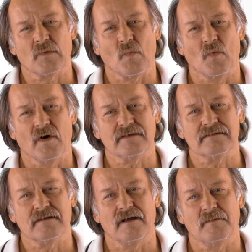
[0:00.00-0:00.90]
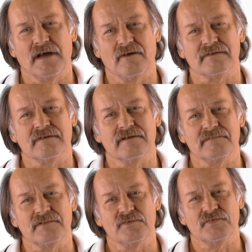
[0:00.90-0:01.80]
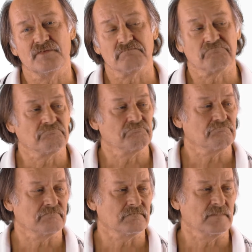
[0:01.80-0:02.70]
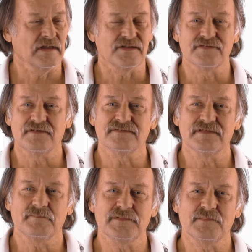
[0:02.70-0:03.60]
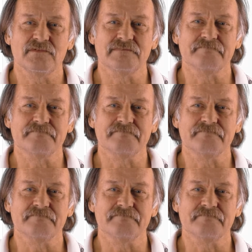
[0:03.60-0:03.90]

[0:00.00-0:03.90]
What about evolution makes it acceptable?